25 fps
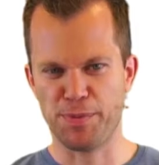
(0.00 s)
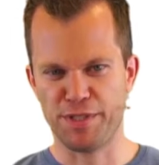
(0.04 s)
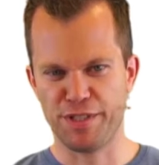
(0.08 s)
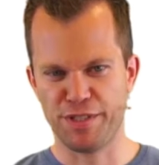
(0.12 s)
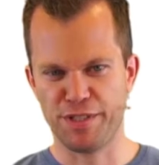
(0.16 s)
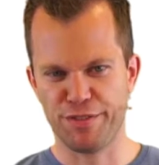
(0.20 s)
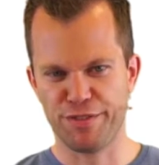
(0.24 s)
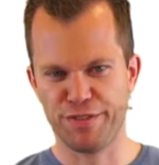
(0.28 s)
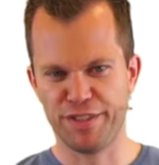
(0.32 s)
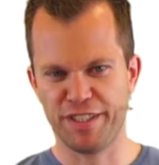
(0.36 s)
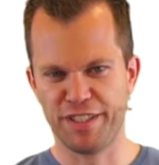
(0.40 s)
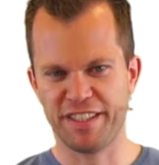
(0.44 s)

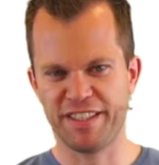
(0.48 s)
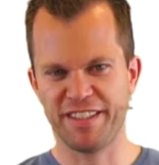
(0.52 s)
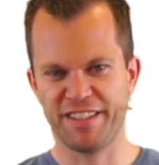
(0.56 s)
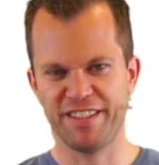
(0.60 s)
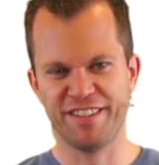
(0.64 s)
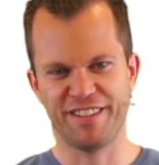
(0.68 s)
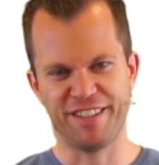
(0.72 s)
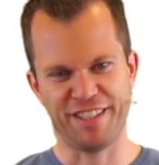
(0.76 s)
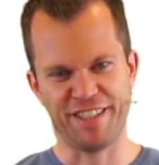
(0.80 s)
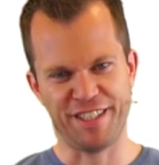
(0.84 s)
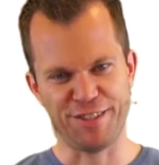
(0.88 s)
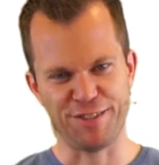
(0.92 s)

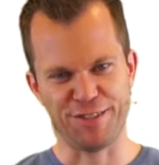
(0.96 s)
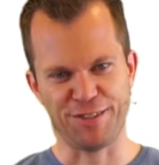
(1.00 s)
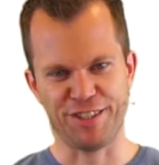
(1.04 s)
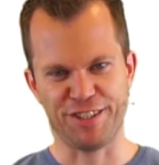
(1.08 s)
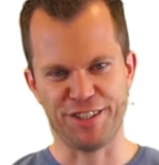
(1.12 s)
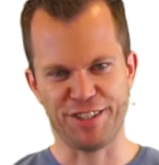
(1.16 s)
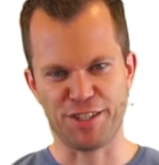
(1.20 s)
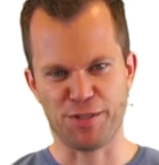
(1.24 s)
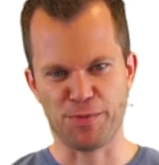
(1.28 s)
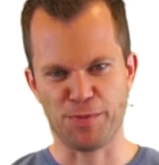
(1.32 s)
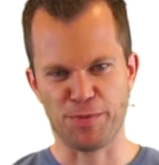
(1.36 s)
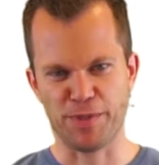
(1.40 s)
specific later
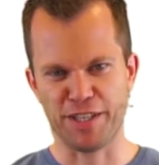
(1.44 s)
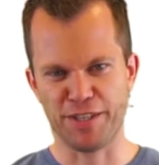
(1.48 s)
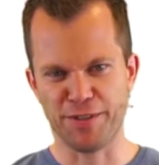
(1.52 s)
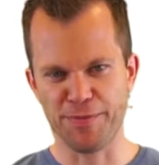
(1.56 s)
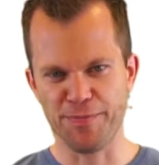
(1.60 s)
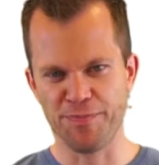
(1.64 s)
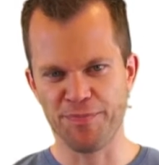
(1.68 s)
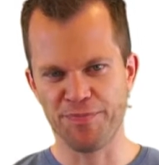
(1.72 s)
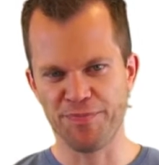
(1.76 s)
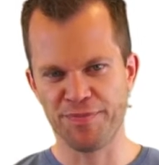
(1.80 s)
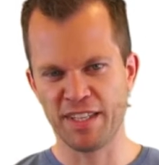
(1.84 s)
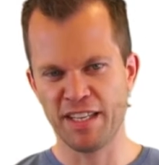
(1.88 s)
on as
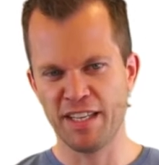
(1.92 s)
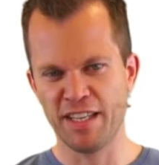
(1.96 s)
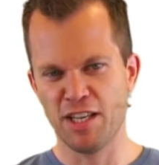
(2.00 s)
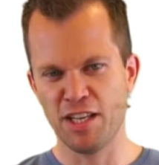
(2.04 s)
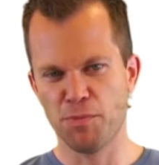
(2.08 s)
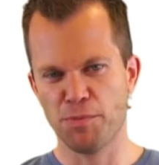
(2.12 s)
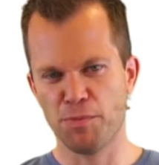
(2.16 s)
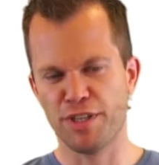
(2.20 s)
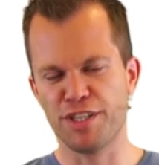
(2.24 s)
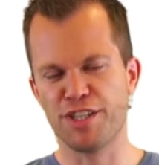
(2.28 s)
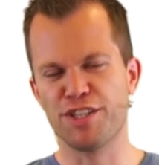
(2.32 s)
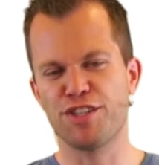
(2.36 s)
well,
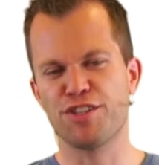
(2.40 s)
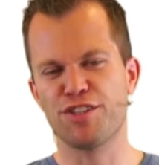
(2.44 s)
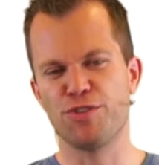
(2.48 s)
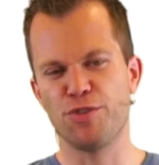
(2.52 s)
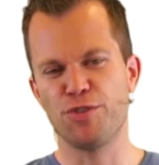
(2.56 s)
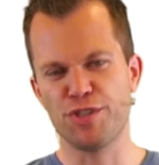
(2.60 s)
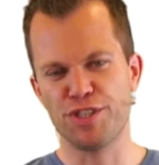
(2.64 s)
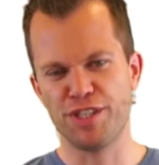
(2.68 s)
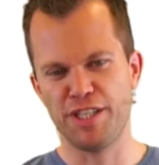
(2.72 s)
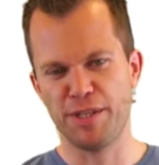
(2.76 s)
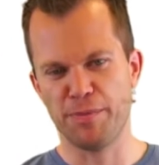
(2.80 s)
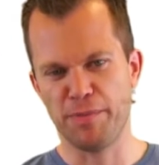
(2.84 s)
but it's
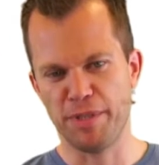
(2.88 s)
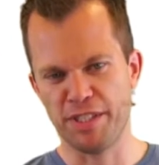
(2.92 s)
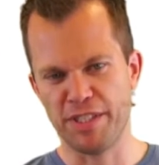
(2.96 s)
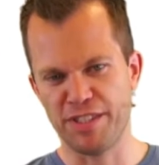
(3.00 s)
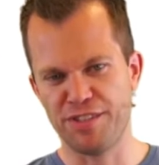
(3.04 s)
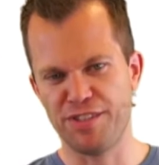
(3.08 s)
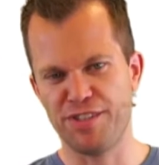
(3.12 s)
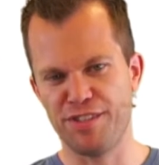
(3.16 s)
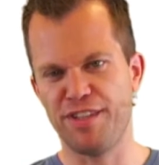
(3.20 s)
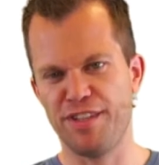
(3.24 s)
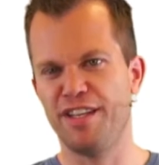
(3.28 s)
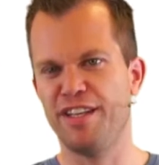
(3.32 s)
usually
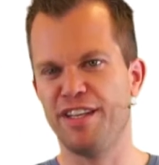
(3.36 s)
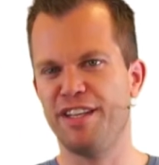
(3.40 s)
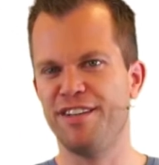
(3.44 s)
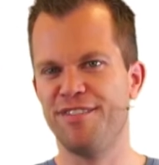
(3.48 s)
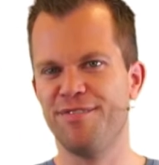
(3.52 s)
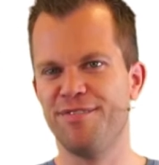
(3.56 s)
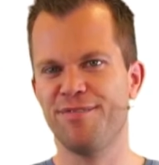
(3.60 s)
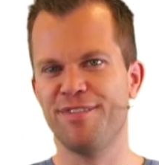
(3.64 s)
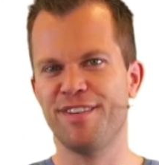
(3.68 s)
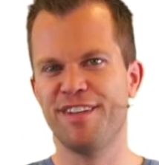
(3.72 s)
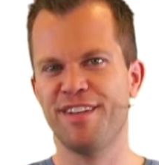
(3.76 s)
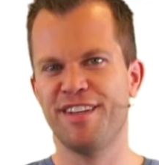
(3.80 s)
been
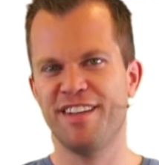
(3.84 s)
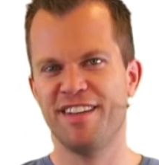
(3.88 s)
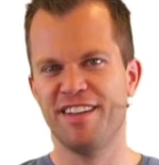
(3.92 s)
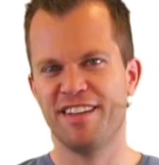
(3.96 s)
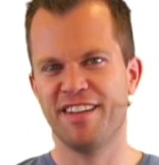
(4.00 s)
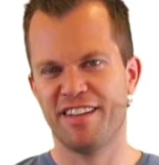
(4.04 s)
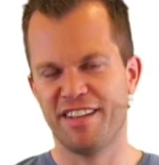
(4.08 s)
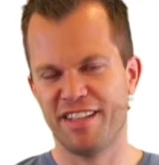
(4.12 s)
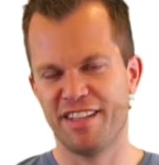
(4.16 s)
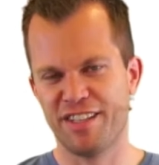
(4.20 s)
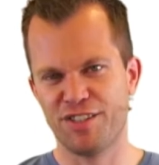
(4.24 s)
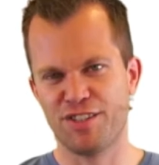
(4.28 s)
seen
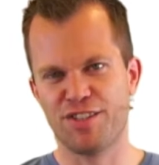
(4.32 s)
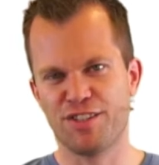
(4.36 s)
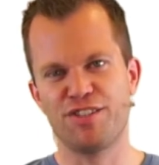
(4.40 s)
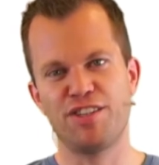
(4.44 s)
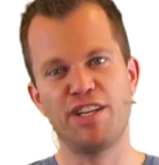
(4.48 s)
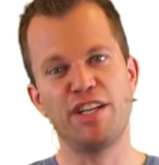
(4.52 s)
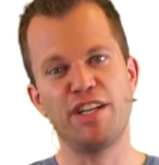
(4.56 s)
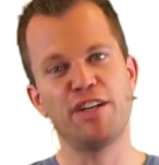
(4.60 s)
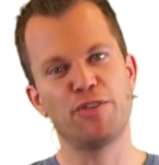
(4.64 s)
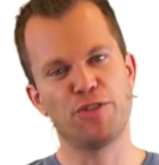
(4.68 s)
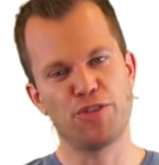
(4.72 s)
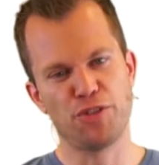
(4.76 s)
as a
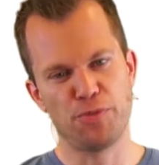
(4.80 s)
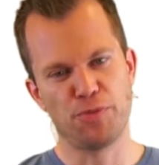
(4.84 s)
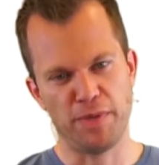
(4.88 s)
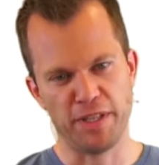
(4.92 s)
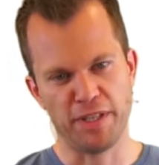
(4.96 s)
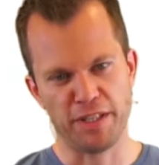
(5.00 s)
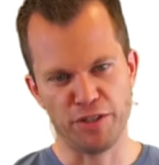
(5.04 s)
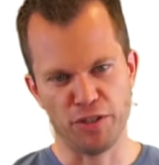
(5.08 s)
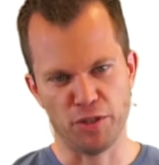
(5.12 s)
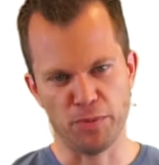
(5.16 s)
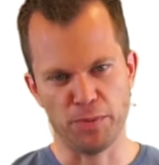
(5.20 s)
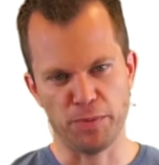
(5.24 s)
single
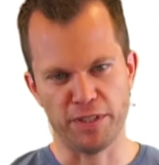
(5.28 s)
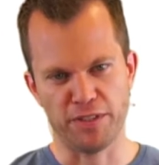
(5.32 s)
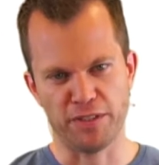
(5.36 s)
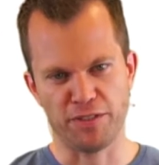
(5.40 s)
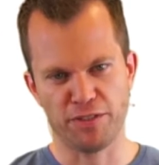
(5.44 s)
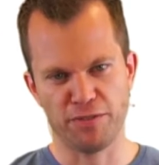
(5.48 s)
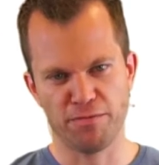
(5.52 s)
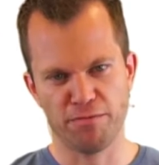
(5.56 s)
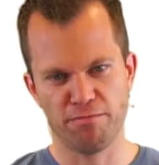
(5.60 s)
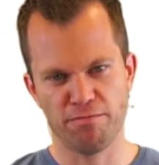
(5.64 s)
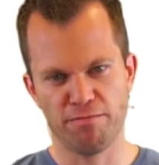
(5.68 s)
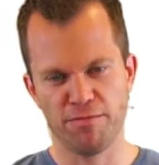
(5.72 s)
spin
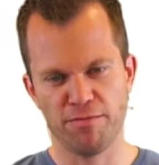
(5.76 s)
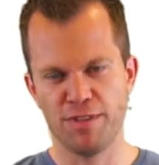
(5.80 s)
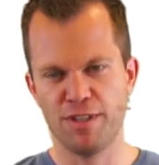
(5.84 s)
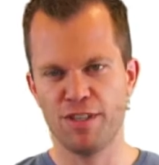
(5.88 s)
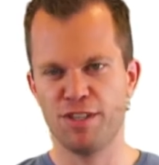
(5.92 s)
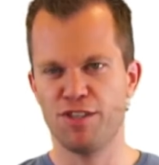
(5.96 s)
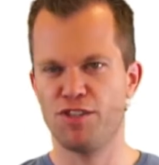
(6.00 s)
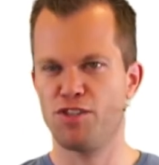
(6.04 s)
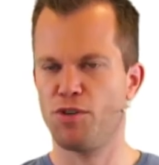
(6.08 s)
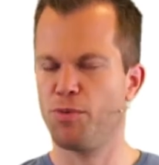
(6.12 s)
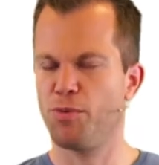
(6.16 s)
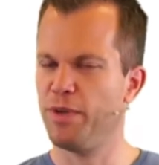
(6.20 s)
qubit.
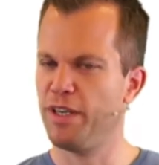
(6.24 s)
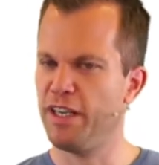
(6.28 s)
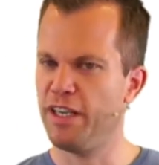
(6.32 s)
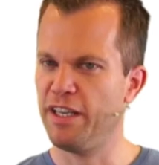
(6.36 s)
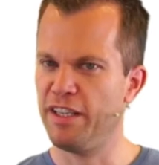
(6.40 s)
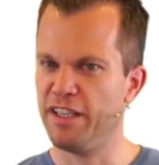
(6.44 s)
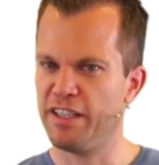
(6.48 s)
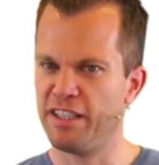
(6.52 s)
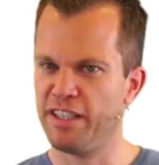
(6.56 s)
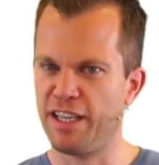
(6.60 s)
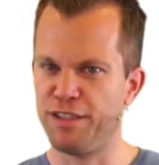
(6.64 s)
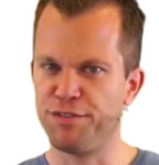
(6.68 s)
So we
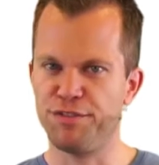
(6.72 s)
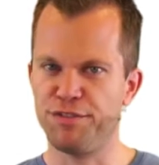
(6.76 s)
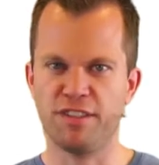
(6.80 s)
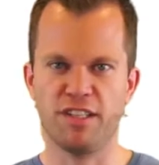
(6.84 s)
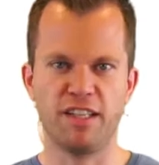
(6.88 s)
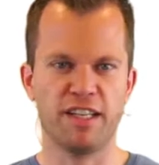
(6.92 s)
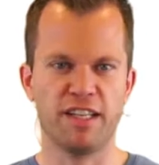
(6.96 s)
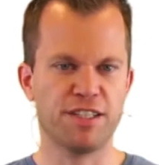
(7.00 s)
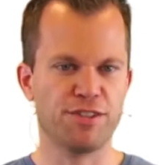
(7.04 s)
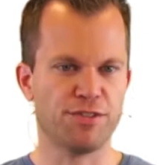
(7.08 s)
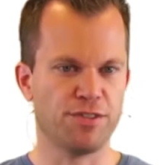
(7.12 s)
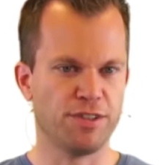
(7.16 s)
either have
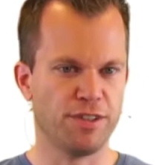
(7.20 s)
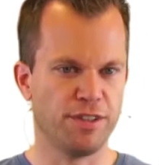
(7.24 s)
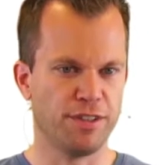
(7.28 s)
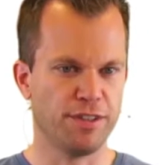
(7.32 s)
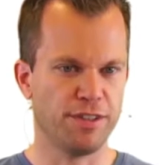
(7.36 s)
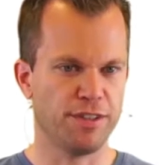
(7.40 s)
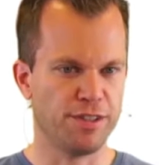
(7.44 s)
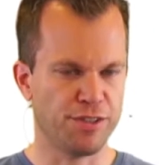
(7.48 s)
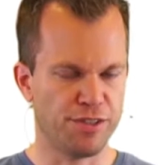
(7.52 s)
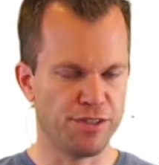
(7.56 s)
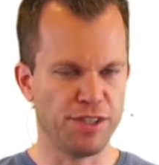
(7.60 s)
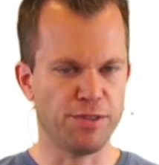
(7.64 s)

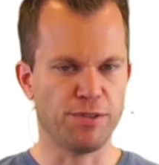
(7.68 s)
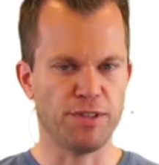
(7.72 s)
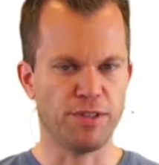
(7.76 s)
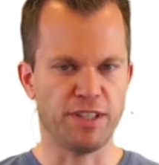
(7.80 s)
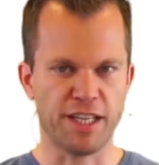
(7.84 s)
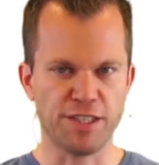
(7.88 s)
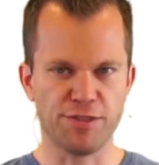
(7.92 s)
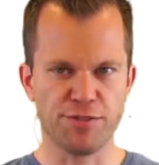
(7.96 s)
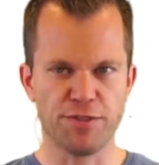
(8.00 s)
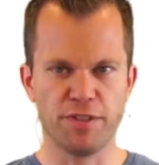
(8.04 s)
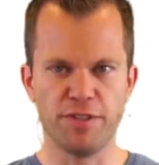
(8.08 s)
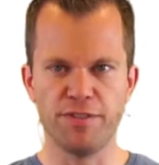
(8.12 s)
a single
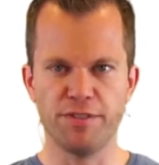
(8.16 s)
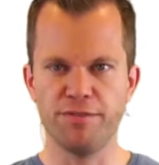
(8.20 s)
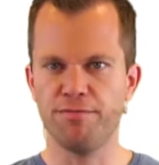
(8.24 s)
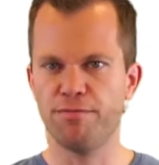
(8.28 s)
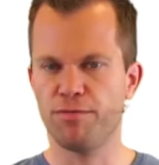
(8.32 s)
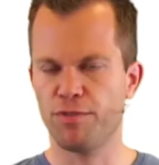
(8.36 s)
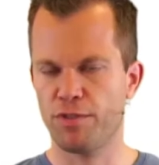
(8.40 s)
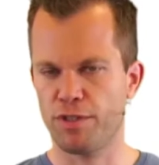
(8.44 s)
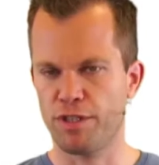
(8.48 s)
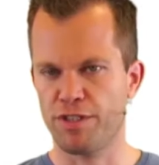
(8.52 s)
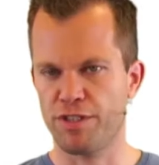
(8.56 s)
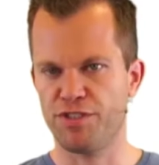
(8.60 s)

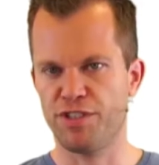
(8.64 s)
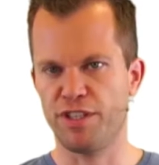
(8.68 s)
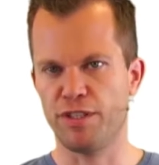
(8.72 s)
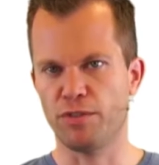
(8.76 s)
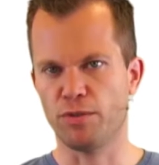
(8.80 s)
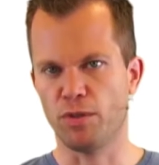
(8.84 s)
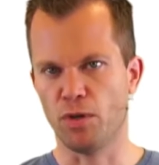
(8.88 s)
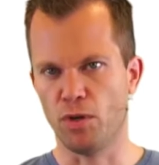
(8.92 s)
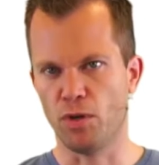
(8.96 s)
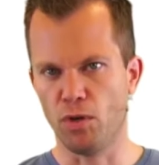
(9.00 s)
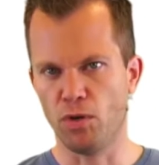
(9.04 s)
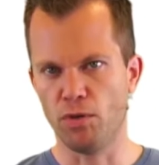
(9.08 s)
electron or a
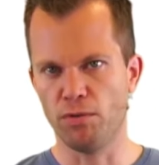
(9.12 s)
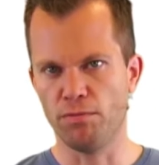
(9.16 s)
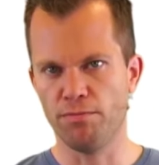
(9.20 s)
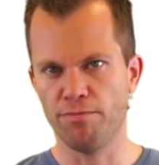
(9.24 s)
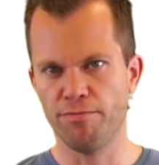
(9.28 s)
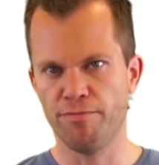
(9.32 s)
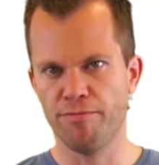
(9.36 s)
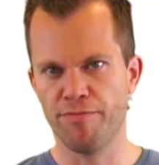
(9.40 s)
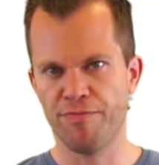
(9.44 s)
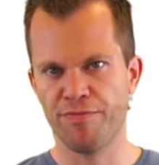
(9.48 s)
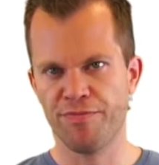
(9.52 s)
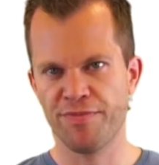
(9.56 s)
single
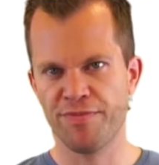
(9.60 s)
hole,